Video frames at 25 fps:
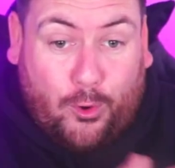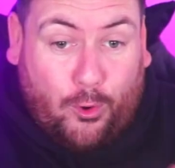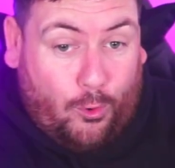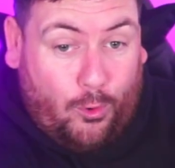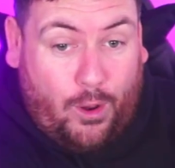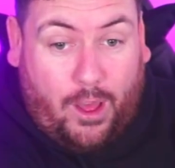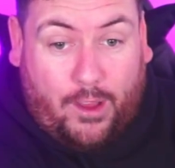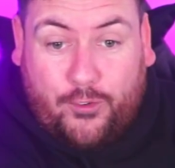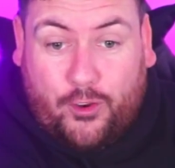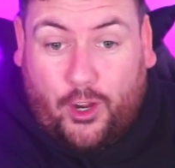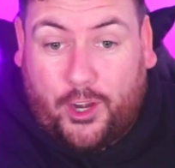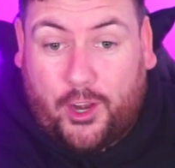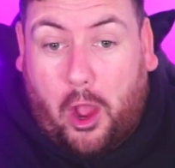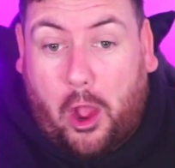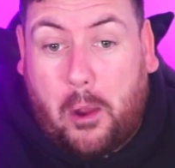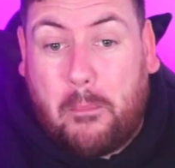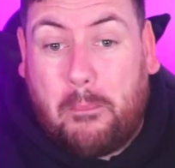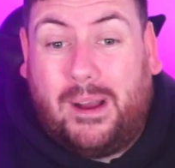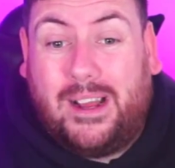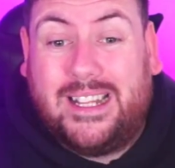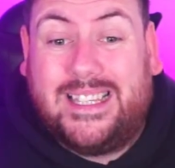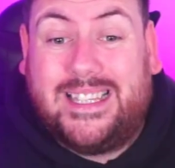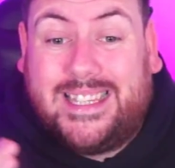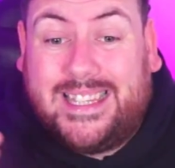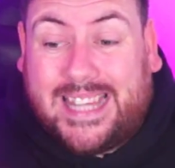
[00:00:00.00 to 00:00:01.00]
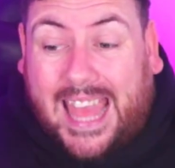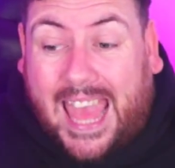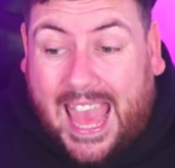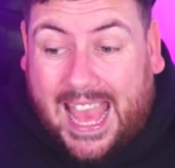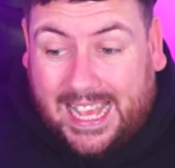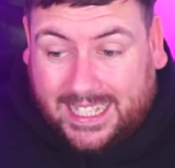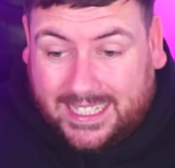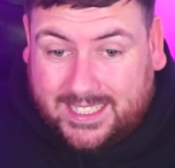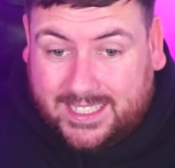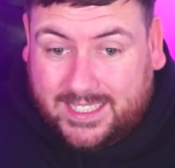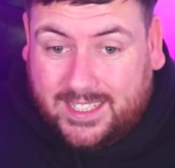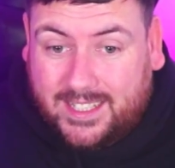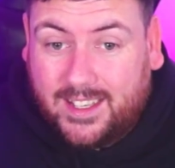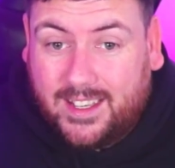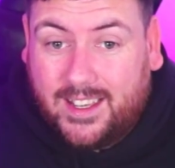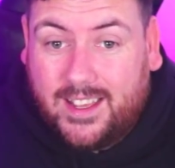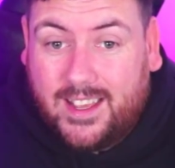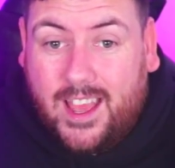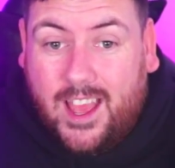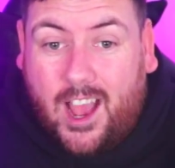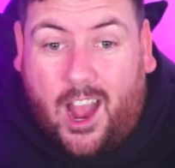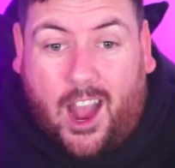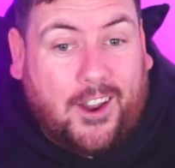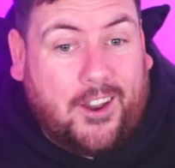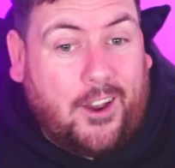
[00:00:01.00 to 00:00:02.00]
I've got it on my desk.
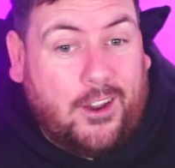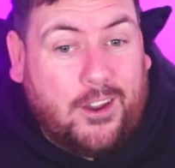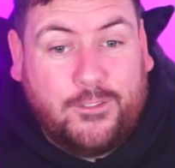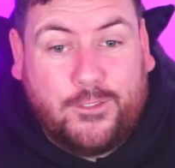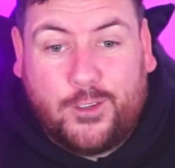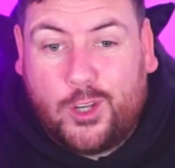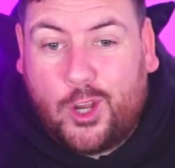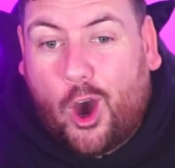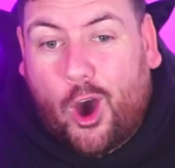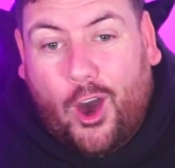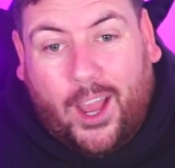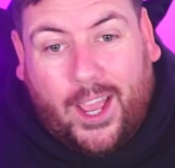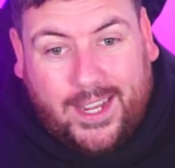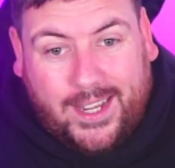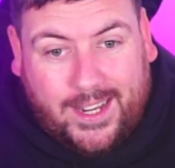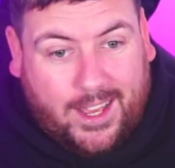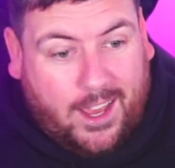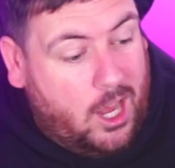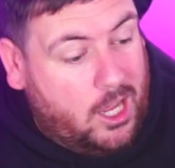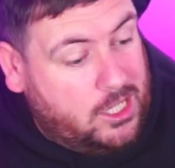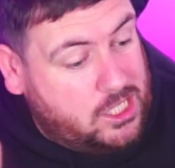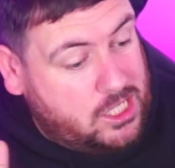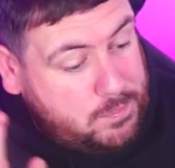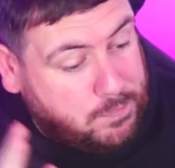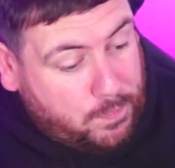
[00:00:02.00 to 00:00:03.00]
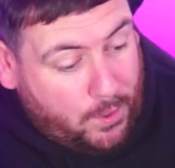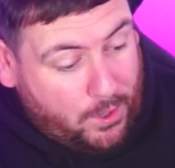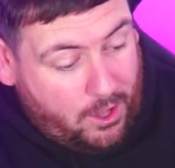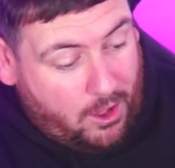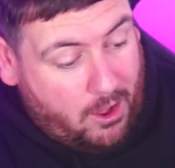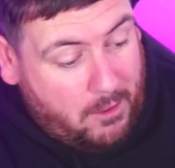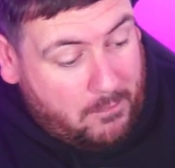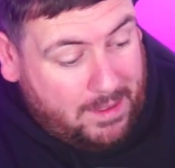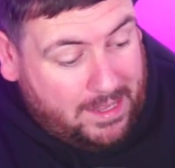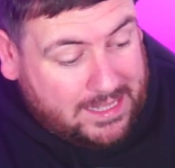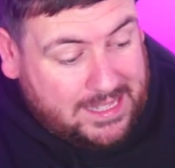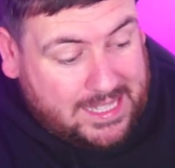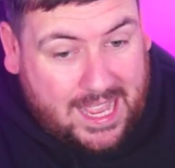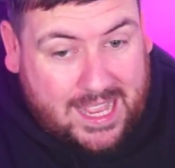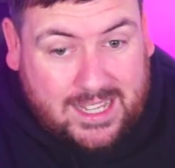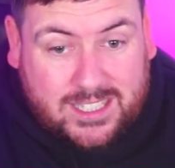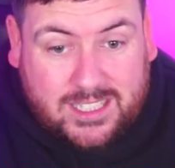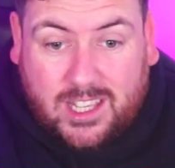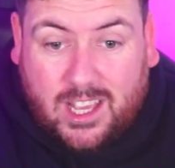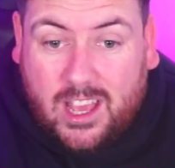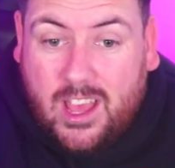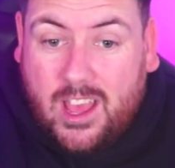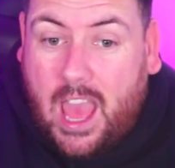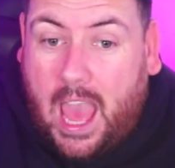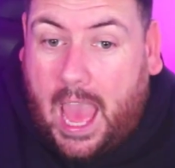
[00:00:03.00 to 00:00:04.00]
I don't even hide it. I just put it on my desk
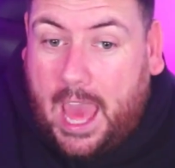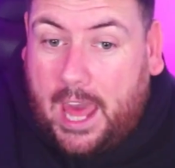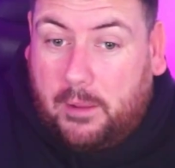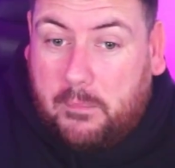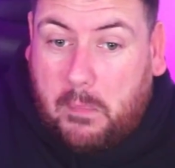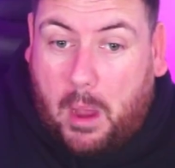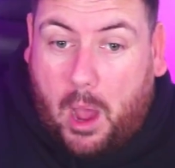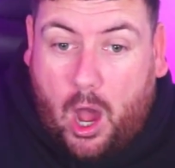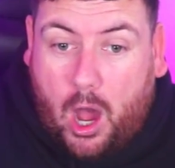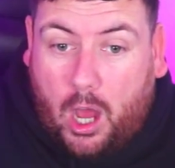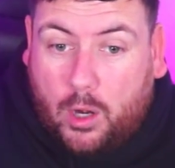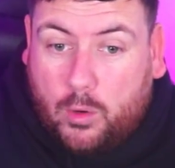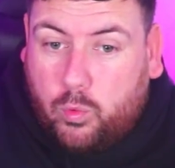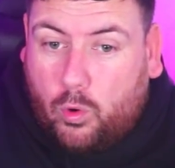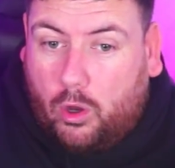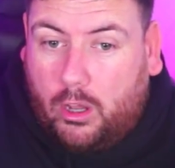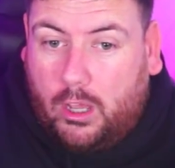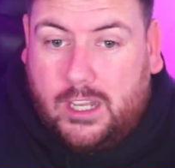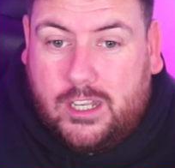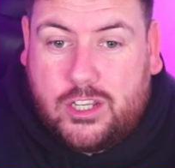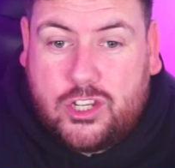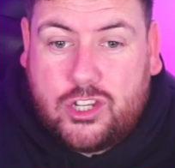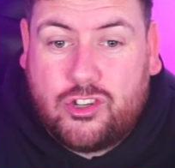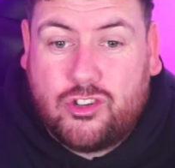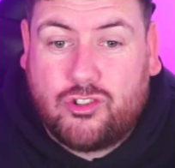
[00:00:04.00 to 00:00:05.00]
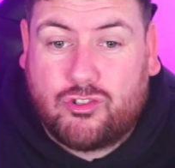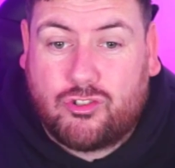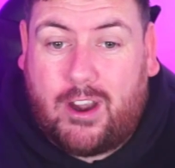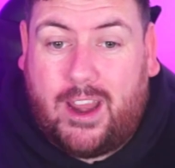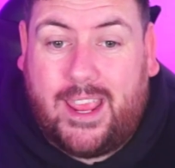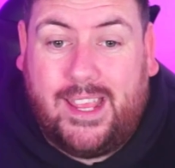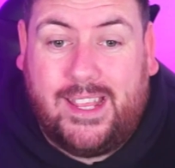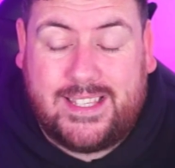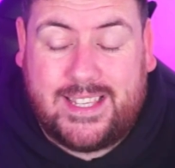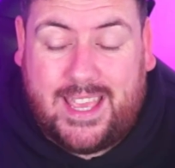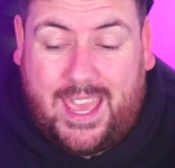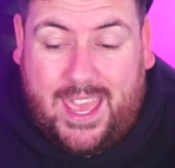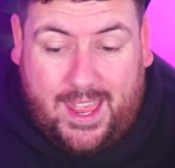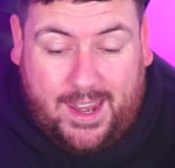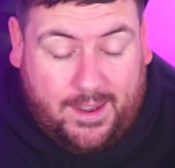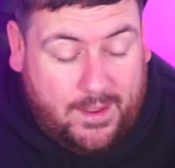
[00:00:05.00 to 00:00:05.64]
and I'm hardwired straight in.